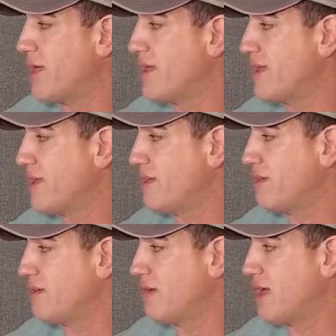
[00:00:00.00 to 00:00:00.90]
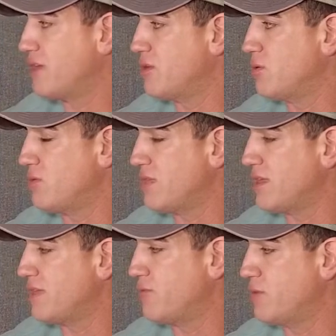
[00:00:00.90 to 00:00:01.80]
And I knew that
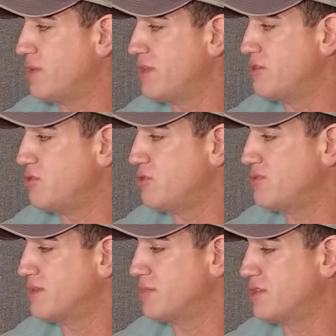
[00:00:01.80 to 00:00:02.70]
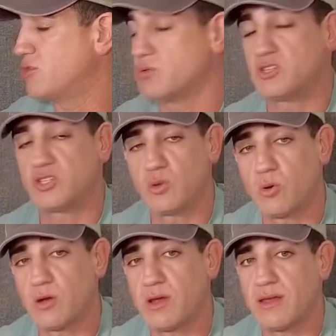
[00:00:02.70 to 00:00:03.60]
if we didn't do something to
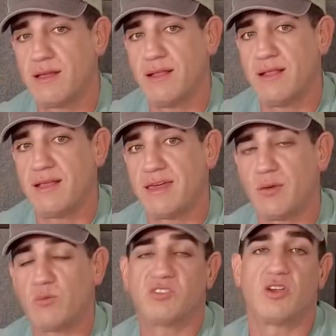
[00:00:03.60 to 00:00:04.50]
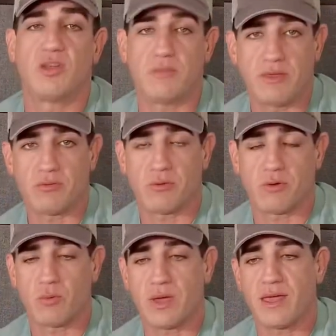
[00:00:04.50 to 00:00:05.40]
restore it, it was going to be thrown
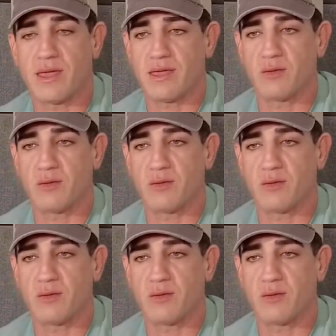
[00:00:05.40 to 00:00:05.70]
away.